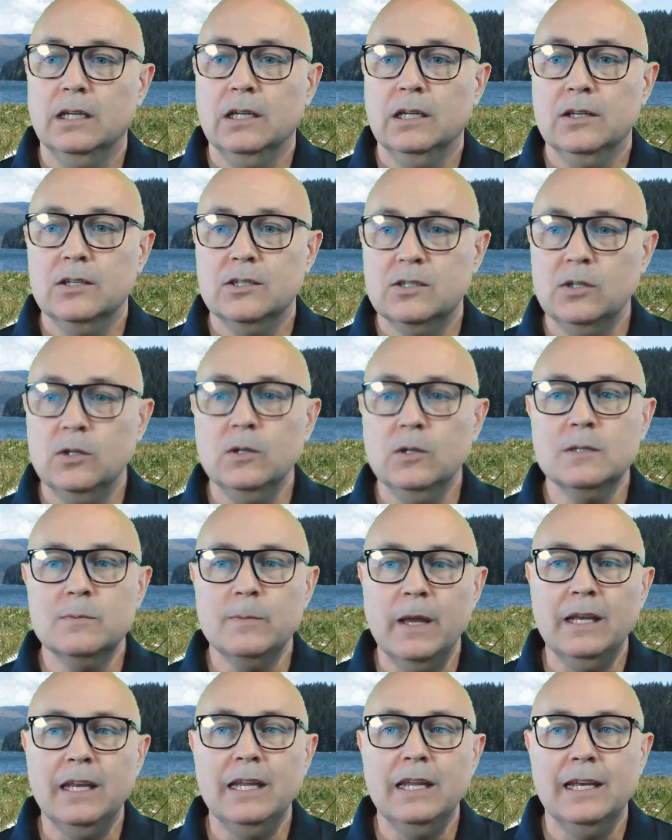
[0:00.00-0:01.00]
Students
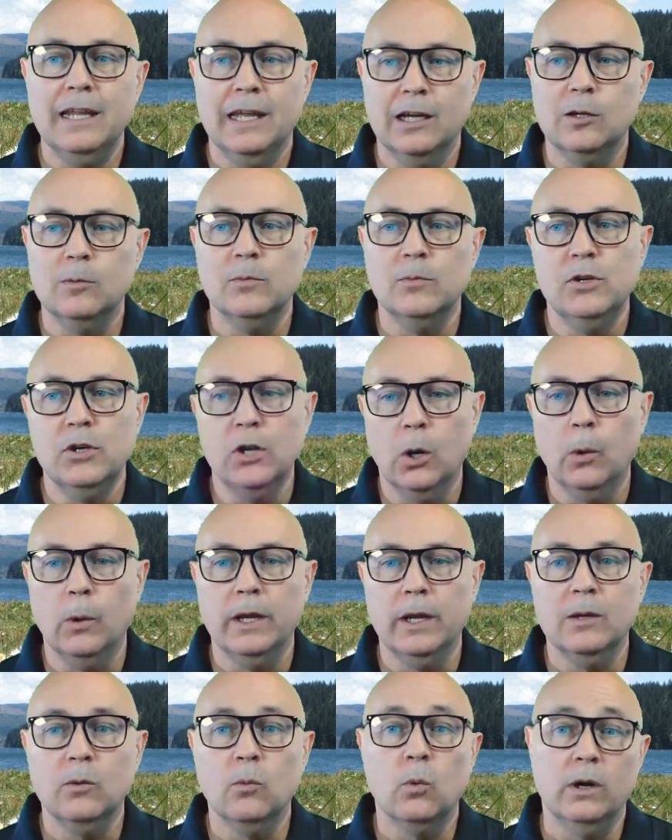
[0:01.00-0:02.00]
may need help
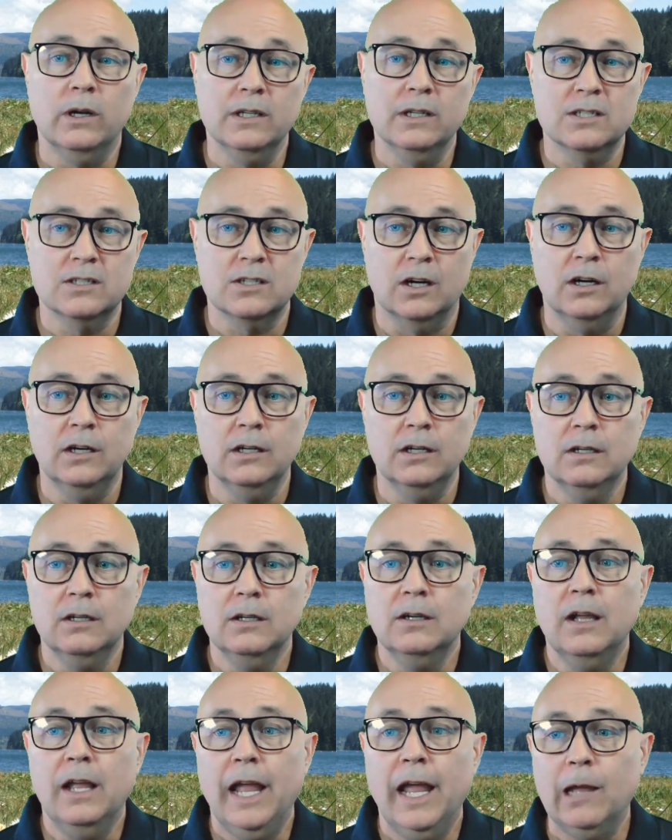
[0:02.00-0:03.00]
knowing where to start
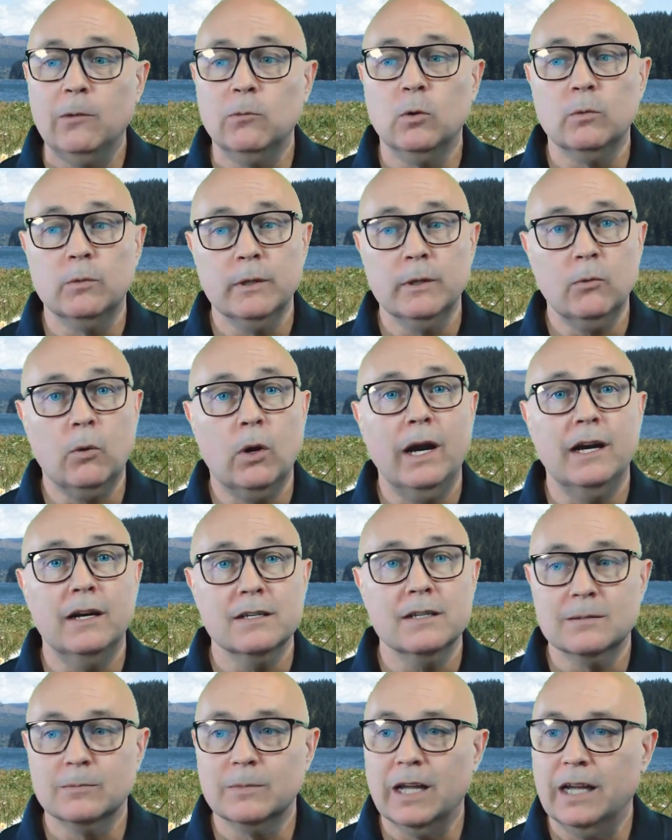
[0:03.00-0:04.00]
and will require
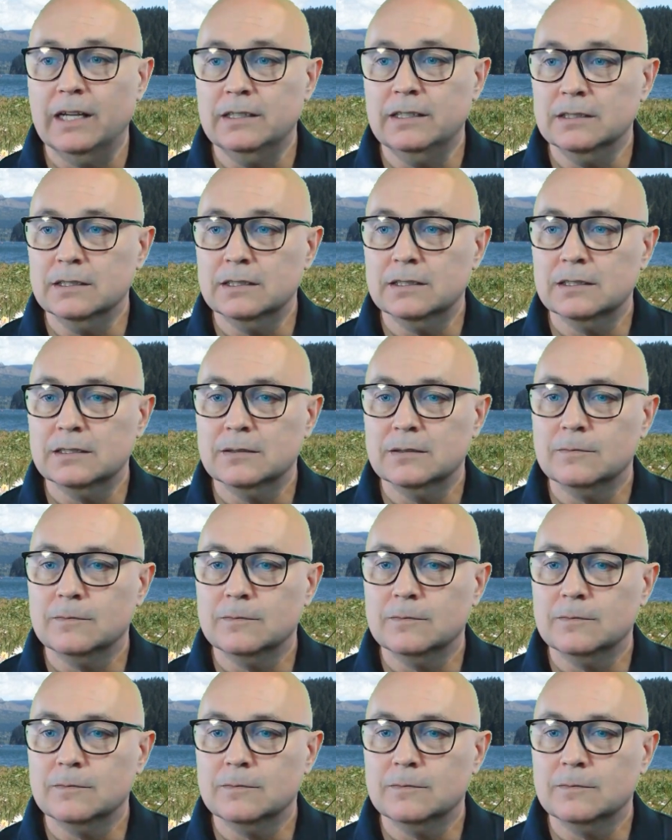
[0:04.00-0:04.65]
some guidance.